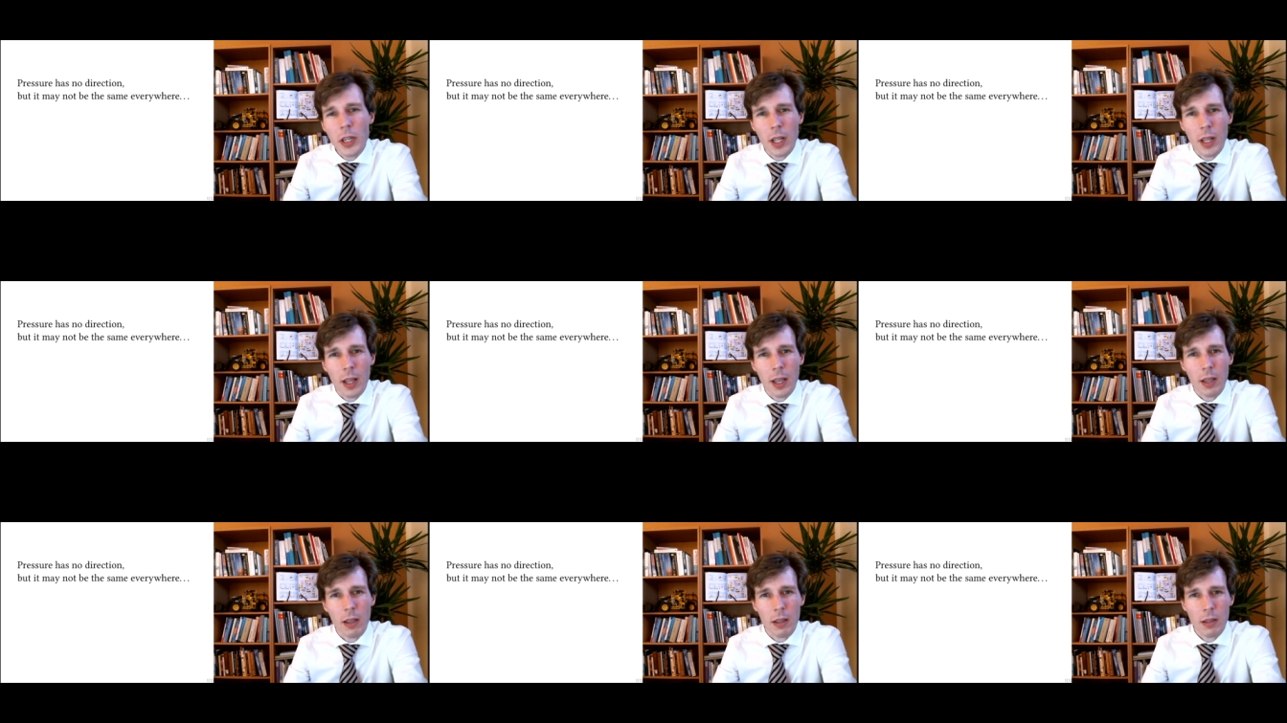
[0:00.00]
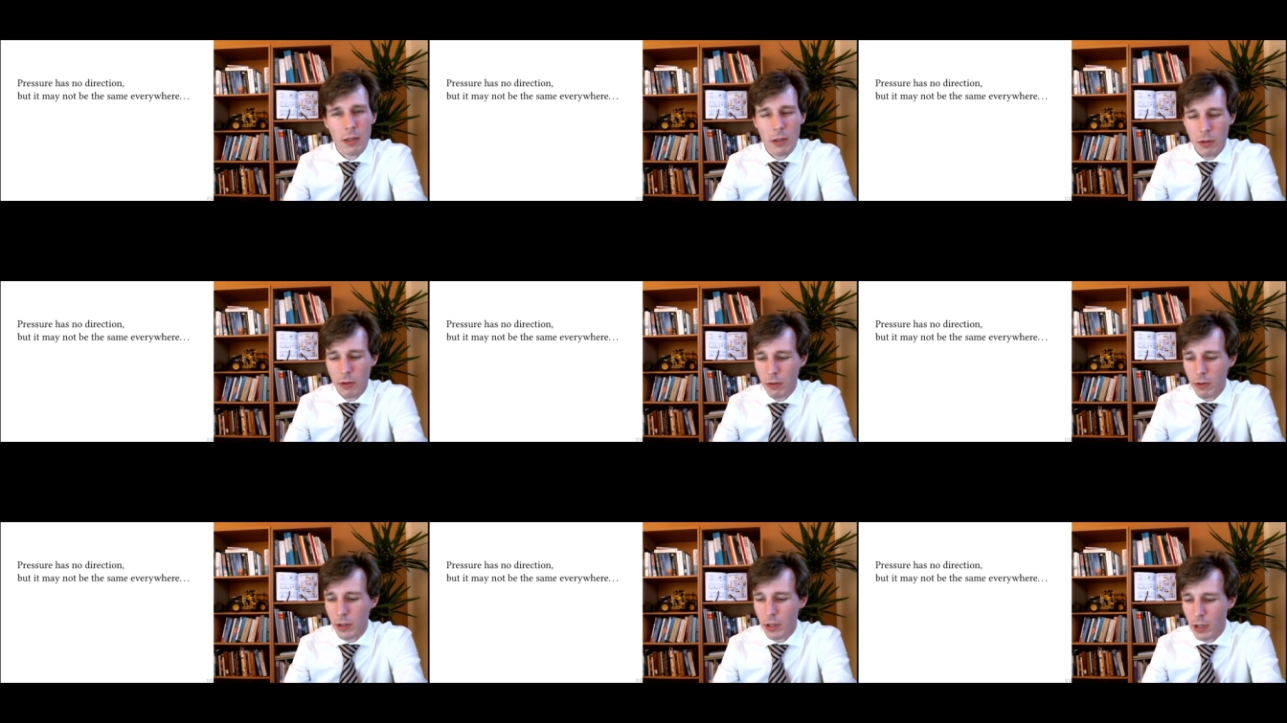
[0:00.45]
I'd like us
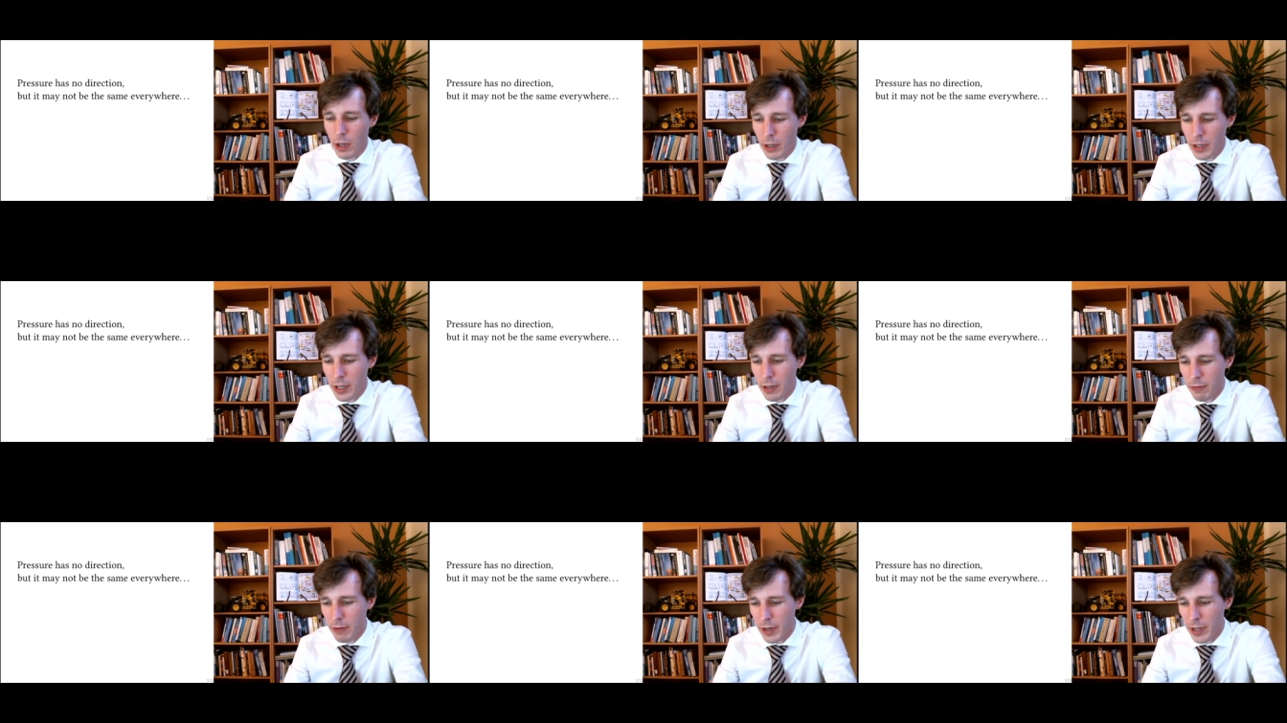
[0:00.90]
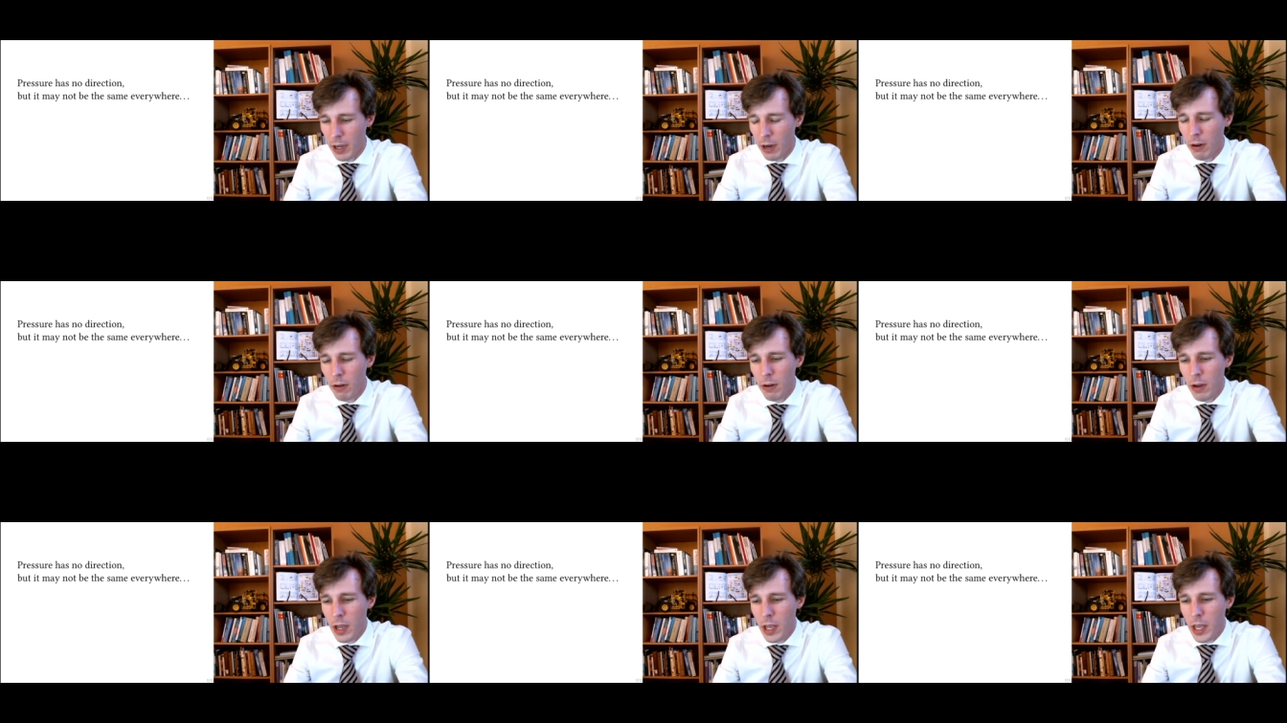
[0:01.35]
to study right
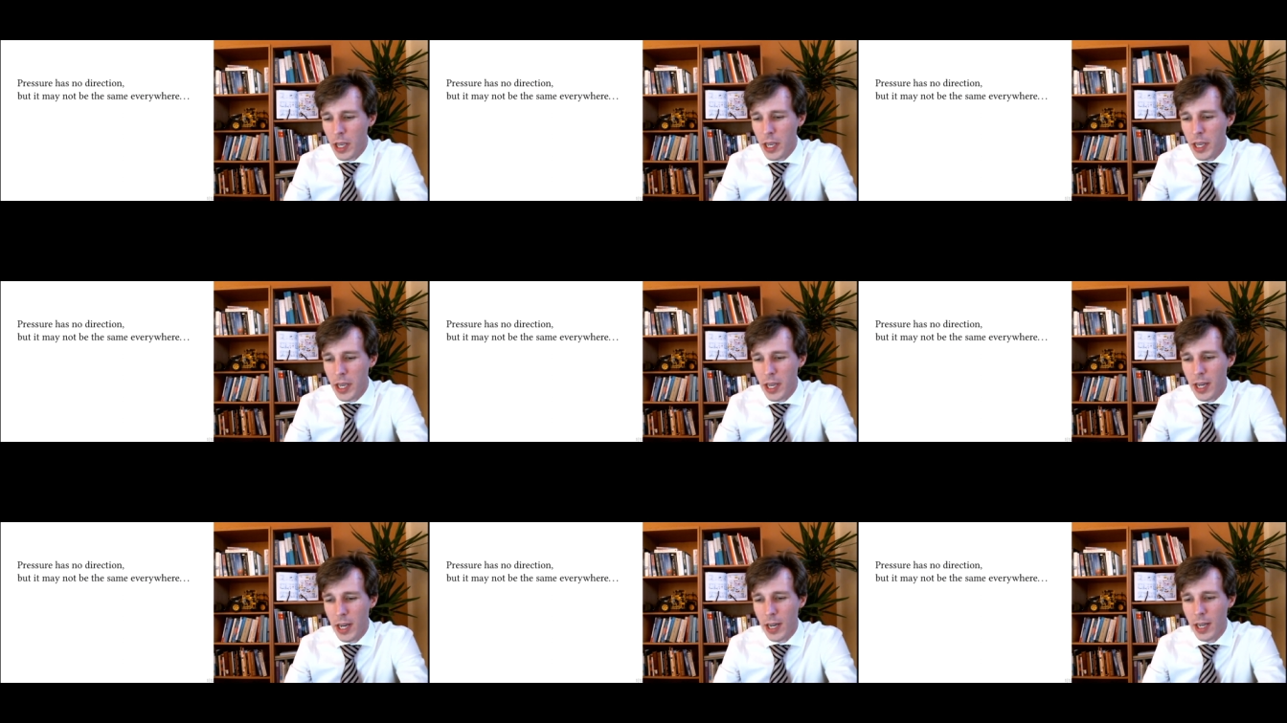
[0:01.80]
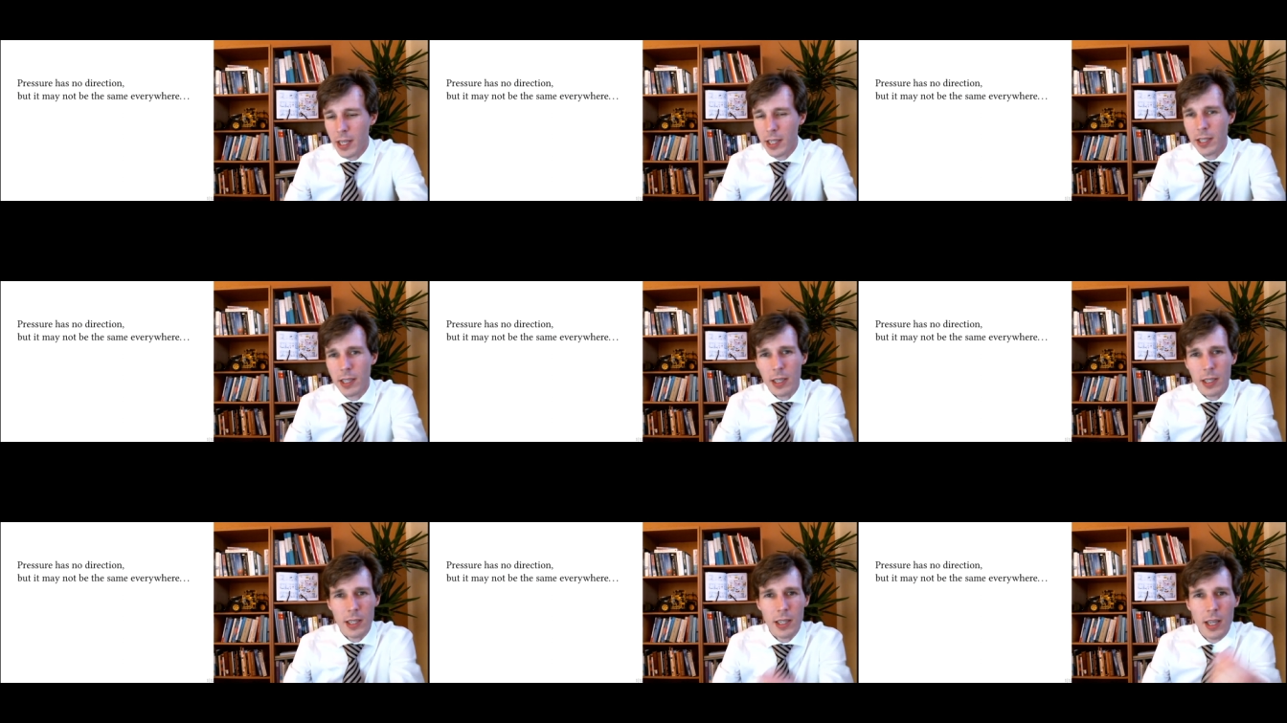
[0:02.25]
now is
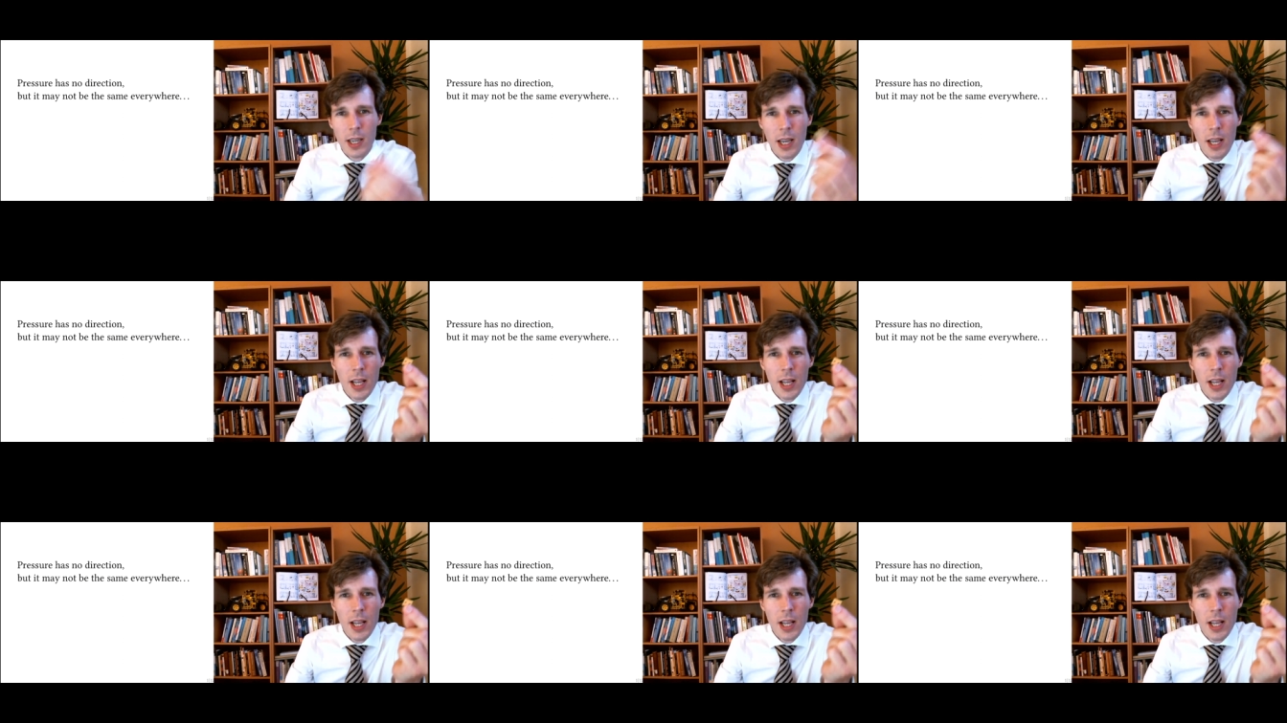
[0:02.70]
this.